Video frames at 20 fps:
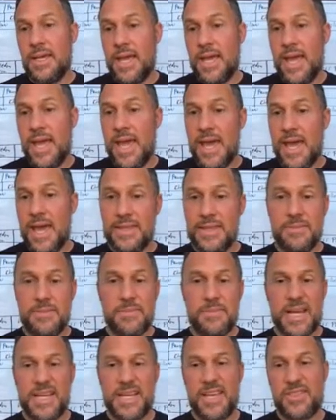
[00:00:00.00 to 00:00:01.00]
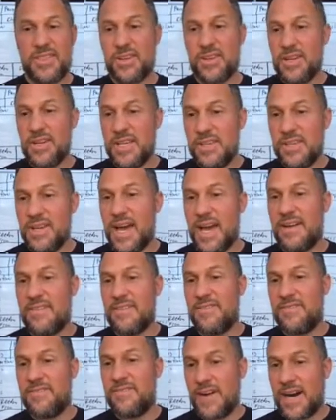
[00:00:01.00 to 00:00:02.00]
And then by day 30, you got
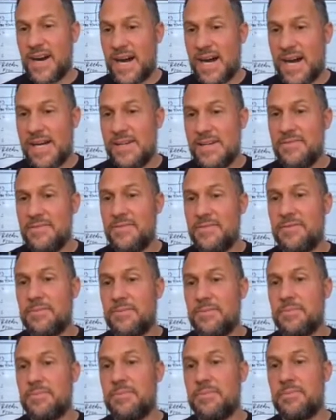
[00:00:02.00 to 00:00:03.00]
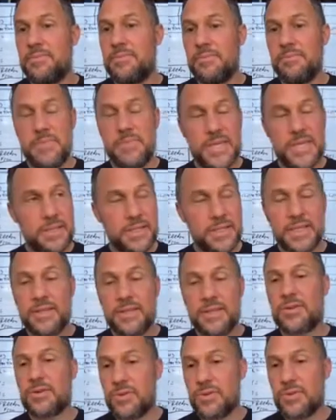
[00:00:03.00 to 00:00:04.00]

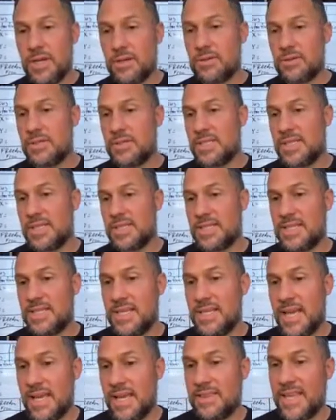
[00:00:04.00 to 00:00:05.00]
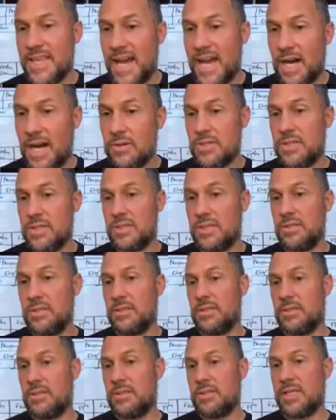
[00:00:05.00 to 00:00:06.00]

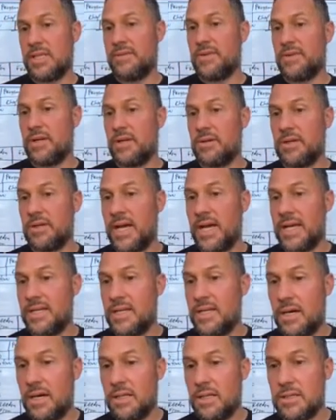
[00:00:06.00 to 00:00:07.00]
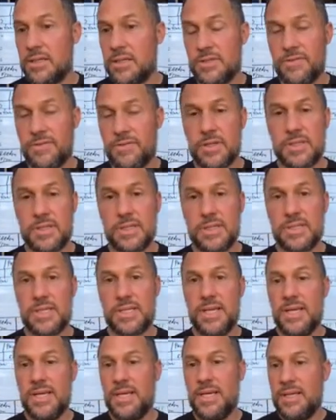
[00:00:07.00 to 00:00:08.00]
$5,368,709 versus
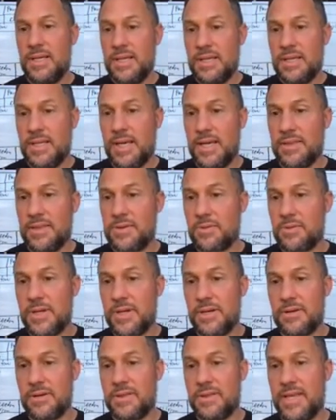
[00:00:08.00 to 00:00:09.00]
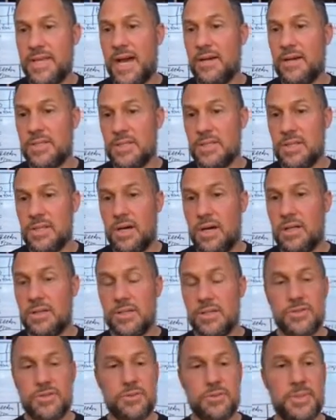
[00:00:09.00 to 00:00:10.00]
that
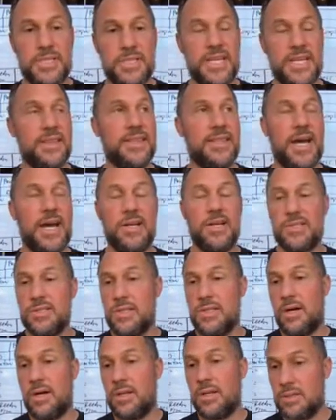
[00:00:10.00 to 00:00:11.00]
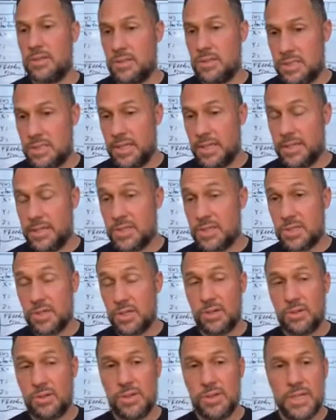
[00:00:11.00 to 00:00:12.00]
$300,000 from the $10,000. And
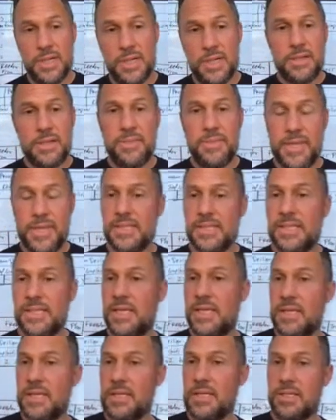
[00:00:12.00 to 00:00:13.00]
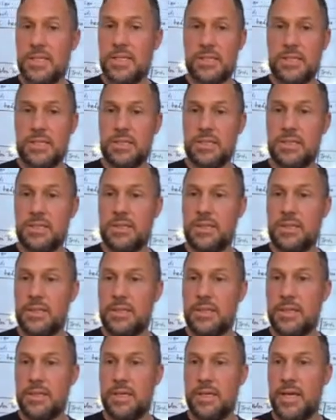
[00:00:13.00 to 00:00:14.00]
so this is
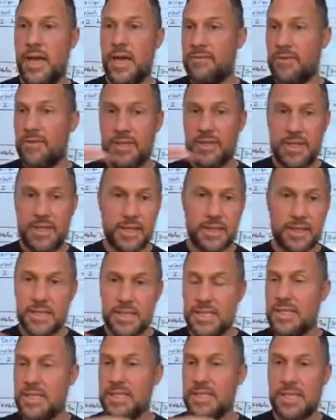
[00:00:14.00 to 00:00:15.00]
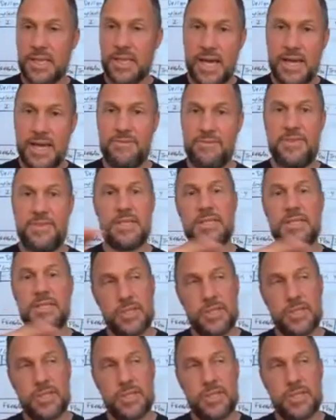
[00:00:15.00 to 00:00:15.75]
everything. This is life. This is